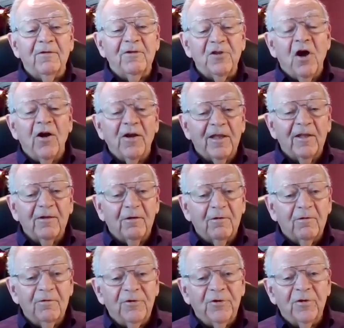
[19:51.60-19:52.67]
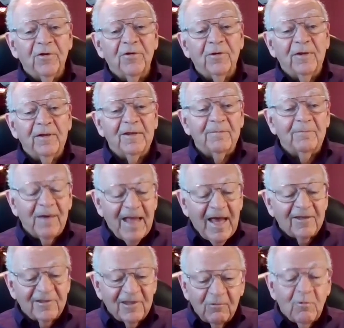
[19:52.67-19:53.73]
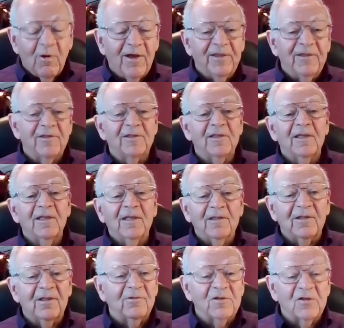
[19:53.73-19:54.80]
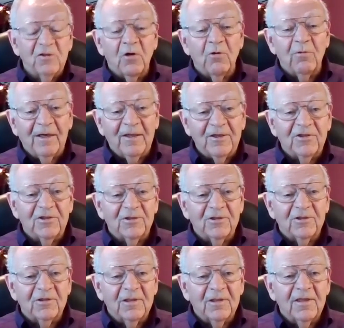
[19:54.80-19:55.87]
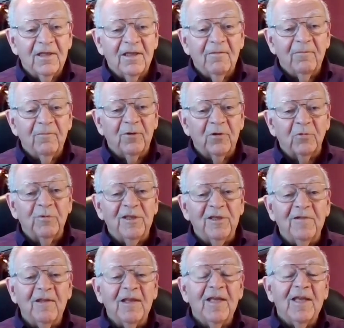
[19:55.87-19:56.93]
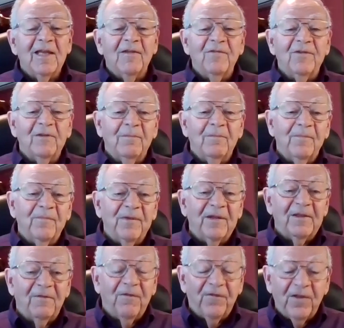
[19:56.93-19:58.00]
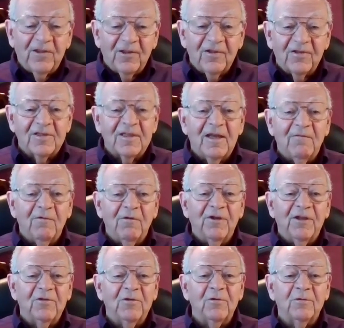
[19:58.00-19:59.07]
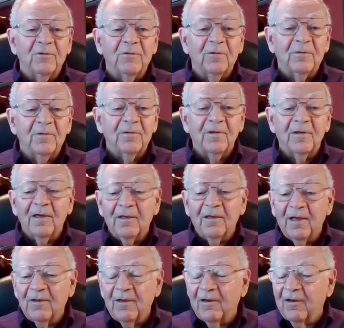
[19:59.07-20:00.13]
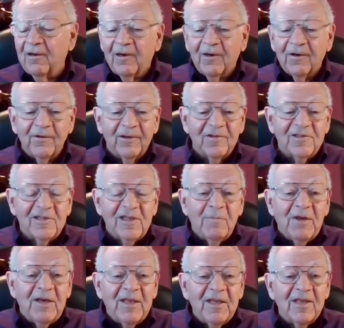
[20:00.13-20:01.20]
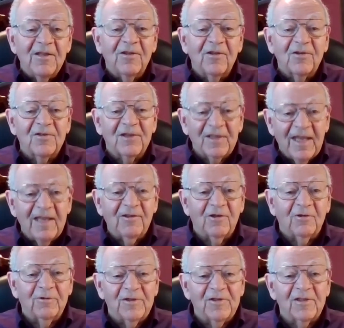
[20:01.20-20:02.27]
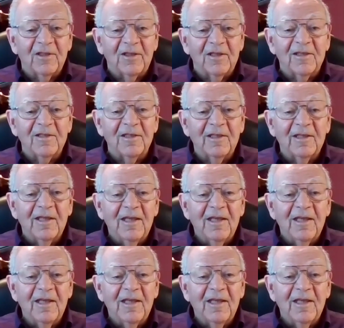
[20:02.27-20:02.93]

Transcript: young and older, and blacks and whites. There is no relation between the fitness level that you are exhibiting in the sedentary state